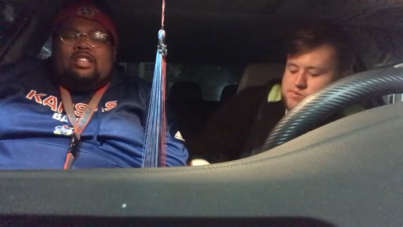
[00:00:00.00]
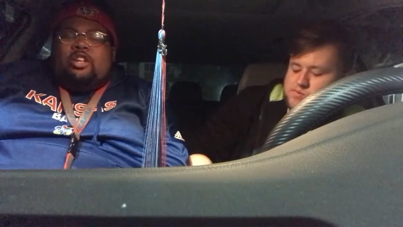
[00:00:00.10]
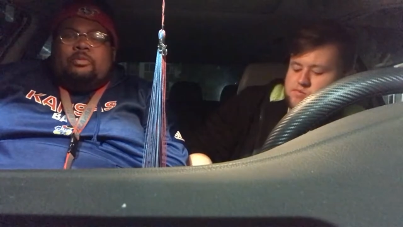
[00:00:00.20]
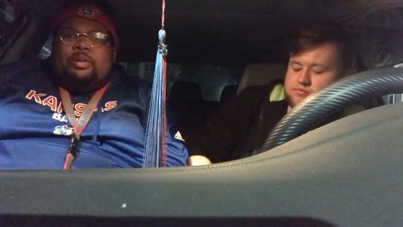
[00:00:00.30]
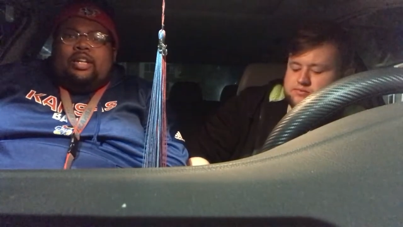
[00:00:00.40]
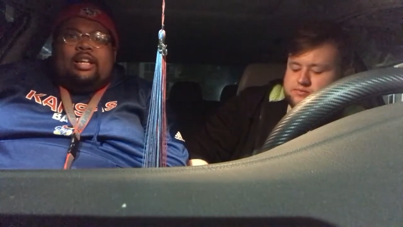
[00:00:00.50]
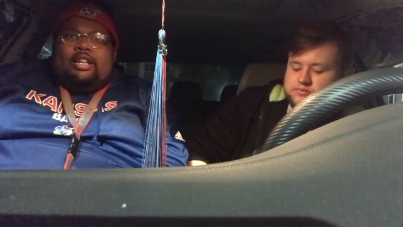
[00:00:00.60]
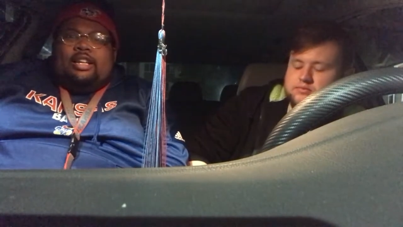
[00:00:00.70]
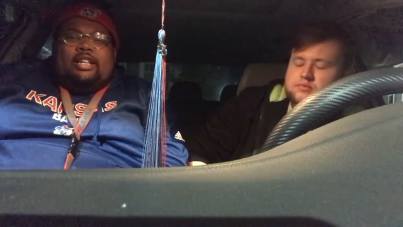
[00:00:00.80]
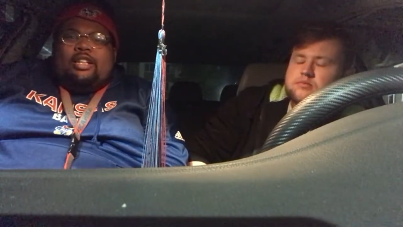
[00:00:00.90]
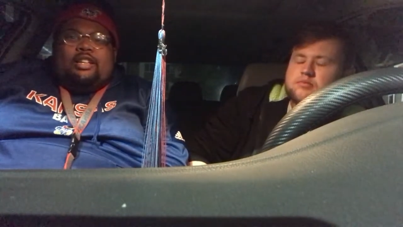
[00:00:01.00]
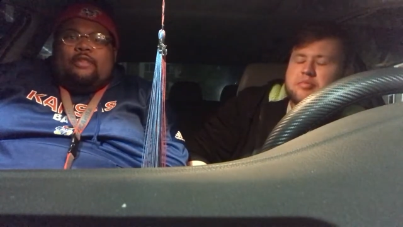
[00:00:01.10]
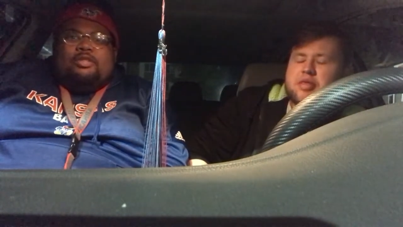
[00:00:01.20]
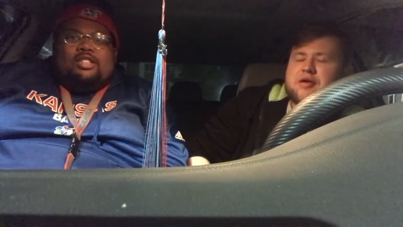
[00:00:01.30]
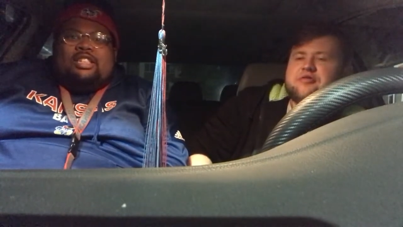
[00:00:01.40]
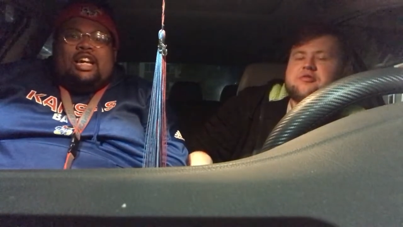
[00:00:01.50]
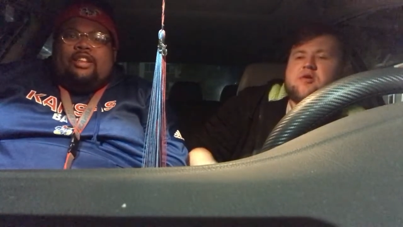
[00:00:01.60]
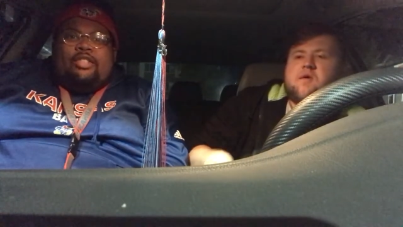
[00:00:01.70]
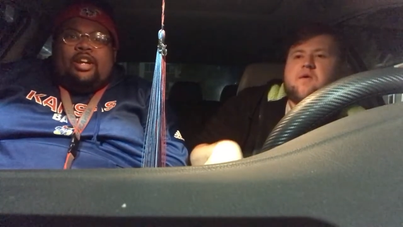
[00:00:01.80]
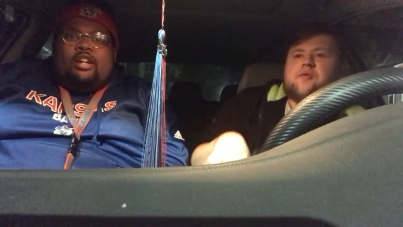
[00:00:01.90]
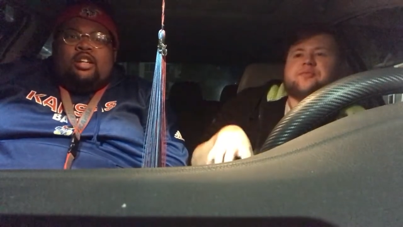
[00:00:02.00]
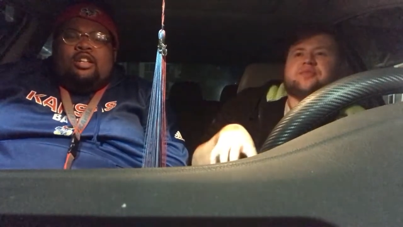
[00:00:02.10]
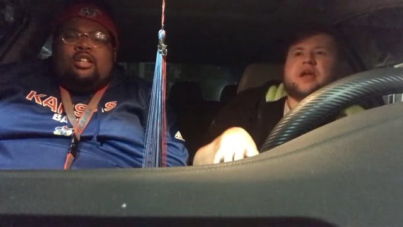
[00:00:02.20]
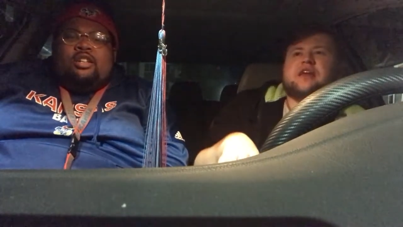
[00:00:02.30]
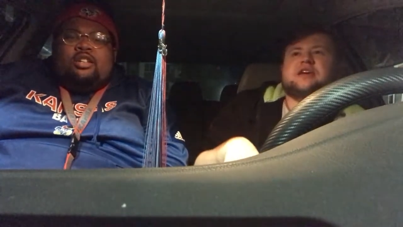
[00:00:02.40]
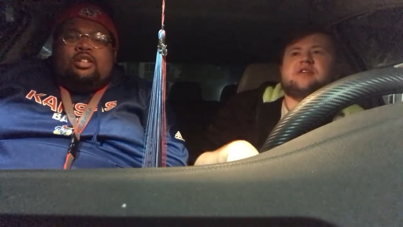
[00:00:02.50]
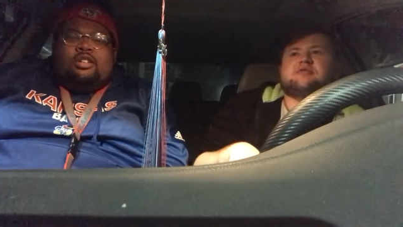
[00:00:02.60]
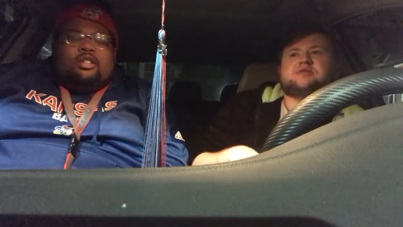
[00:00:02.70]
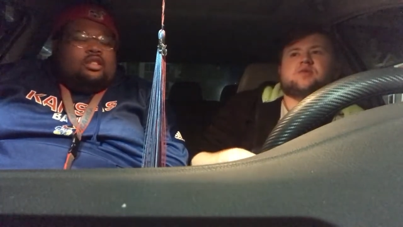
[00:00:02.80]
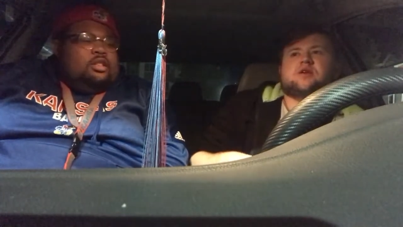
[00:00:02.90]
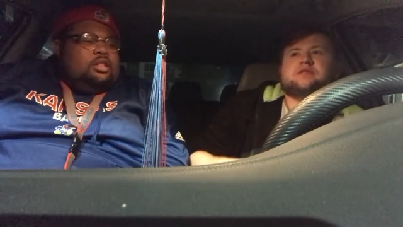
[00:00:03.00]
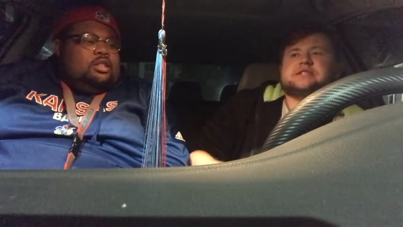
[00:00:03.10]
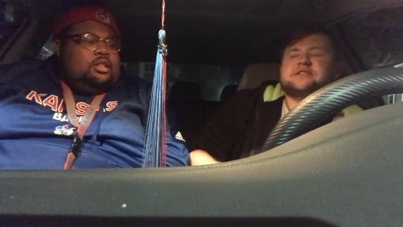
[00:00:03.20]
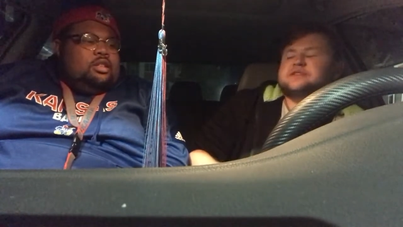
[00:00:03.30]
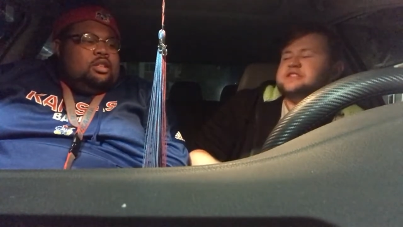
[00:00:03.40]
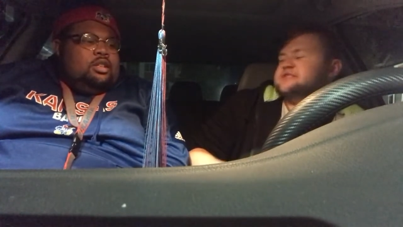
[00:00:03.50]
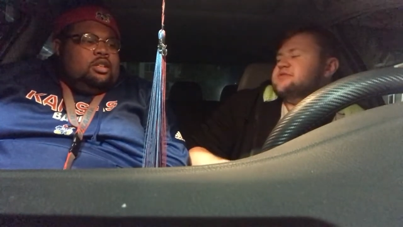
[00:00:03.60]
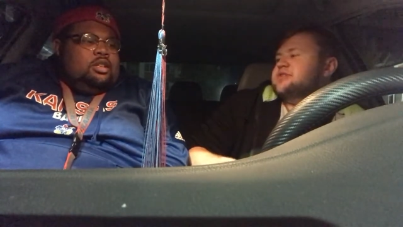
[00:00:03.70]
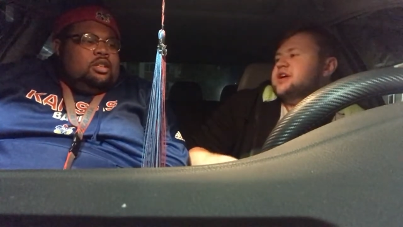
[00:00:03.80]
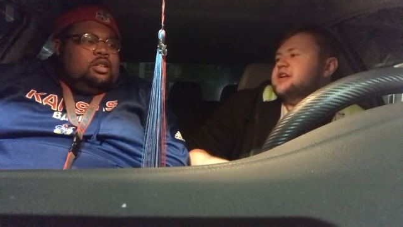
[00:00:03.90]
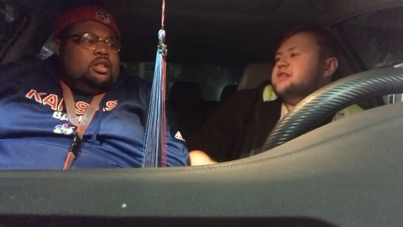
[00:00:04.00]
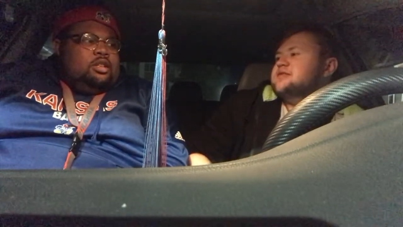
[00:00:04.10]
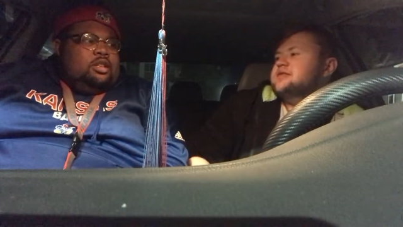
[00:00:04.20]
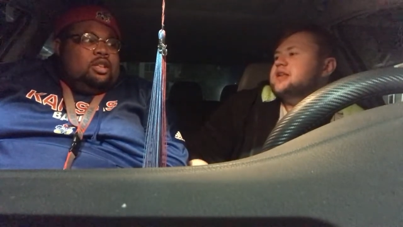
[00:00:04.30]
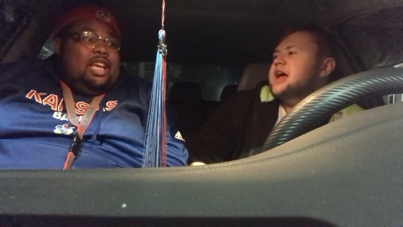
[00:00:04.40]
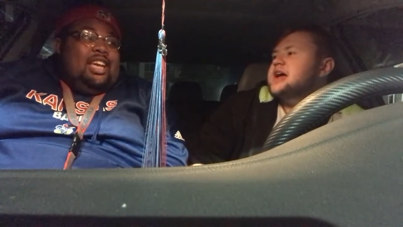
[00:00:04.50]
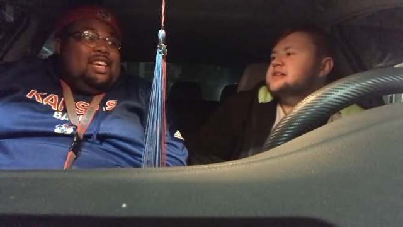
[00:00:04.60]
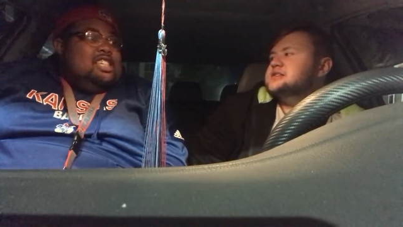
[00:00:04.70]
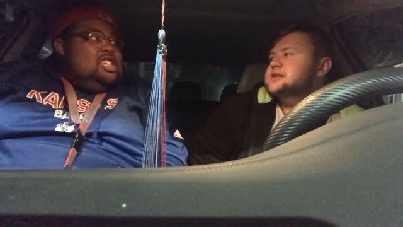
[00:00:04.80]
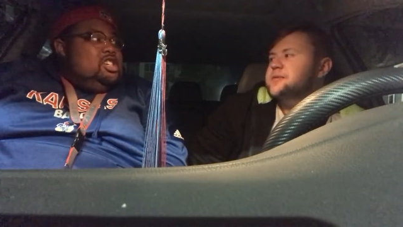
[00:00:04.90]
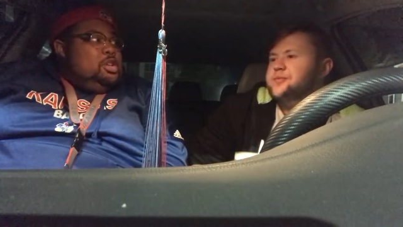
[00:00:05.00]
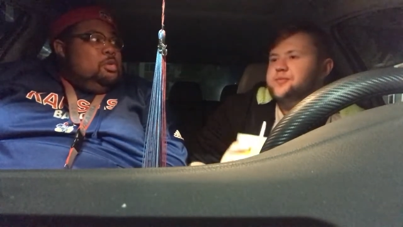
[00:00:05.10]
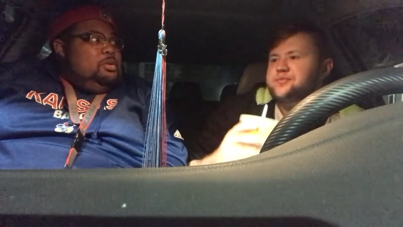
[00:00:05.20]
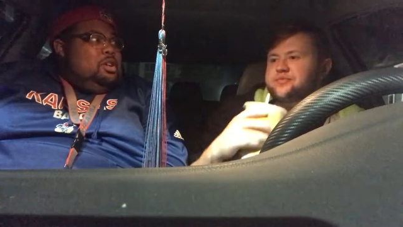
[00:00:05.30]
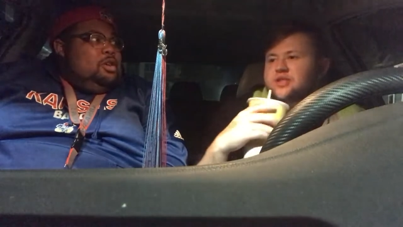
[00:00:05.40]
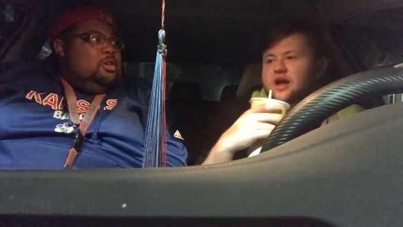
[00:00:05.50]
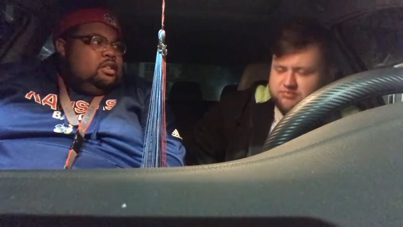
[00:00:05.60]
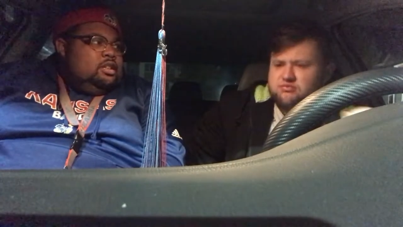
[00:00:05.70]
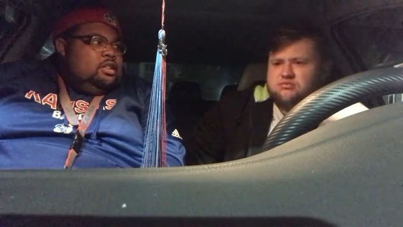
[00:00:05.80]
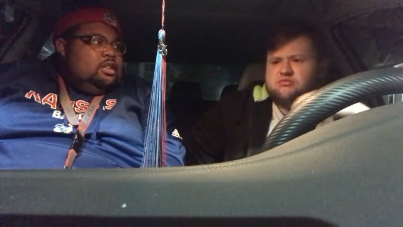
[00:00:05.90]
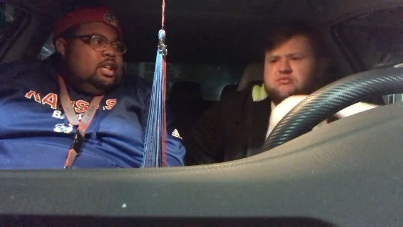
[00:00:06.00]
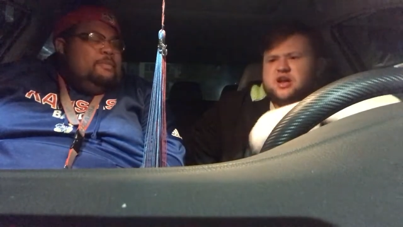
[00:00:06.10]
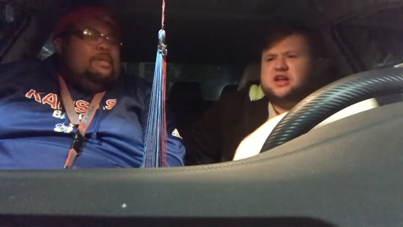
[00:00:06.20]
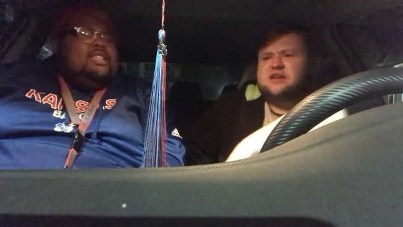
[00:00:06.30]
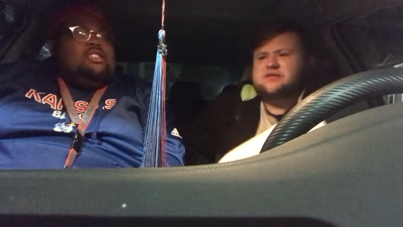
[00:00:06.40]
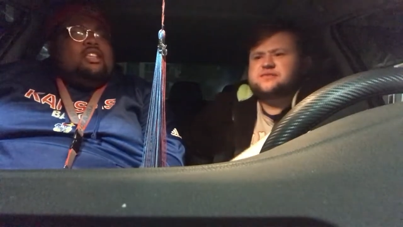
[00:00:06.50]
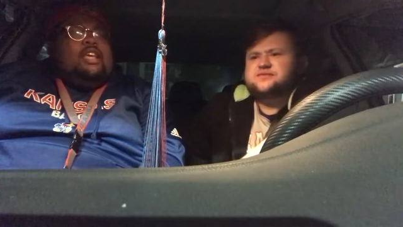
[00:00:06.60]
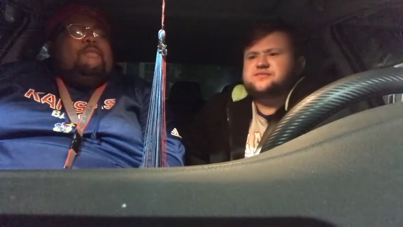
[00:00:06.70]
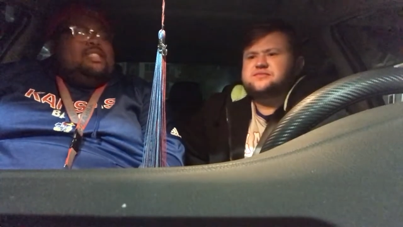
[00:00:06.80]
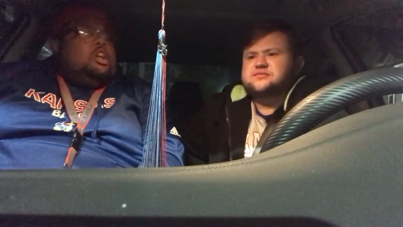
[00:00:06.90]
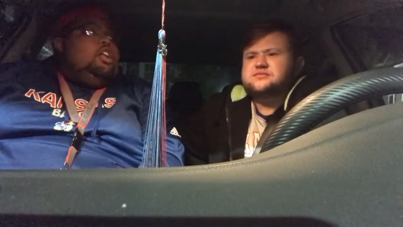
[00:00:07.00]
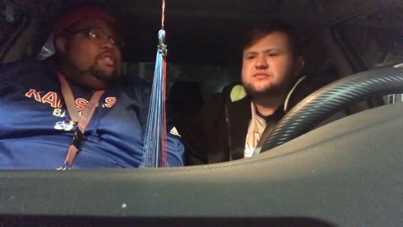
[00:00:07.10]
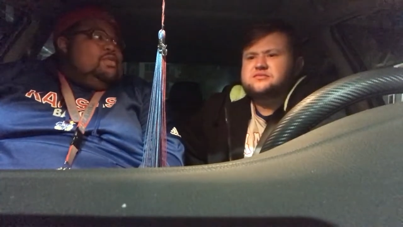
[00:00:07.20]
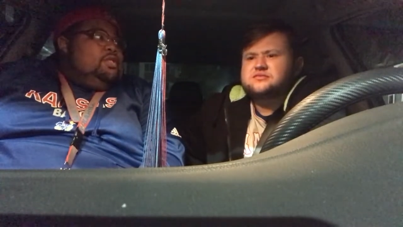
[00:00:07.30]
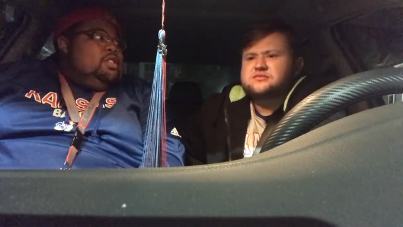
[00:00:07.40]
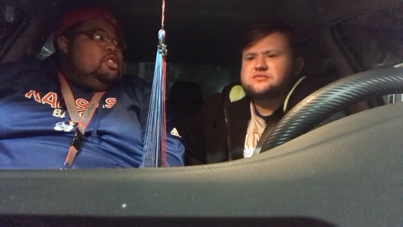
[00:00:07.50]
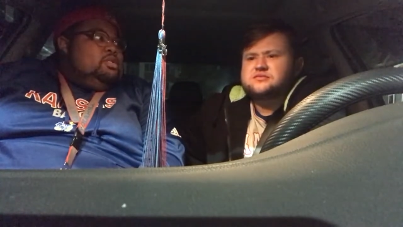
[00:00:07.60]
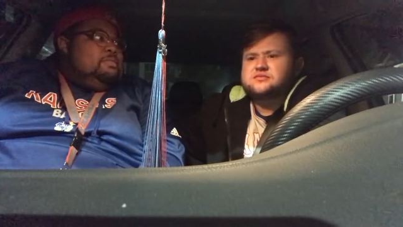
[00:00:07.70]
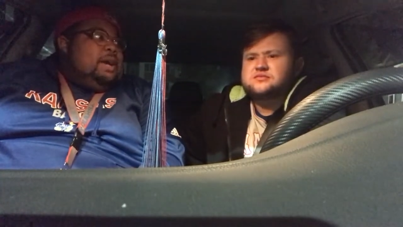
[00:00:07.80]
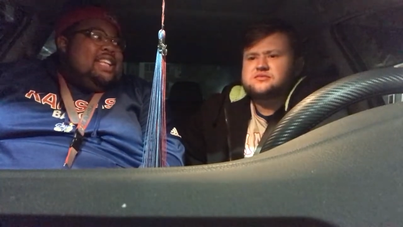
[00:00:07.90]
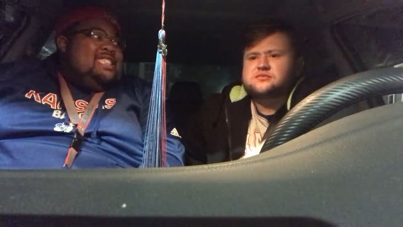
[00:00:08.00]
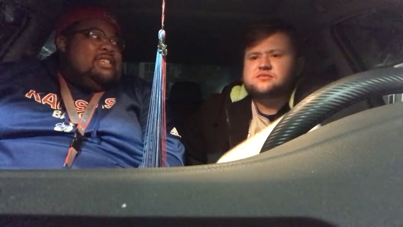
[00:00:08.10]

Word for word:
Speaker 1: a little bit. And he didn't. He was just kind of there.
Speaker 2: I think he was more of a defensive threat. He can
Speaker 1: shoot though. He missed. He... he... missed all of his free throws. Made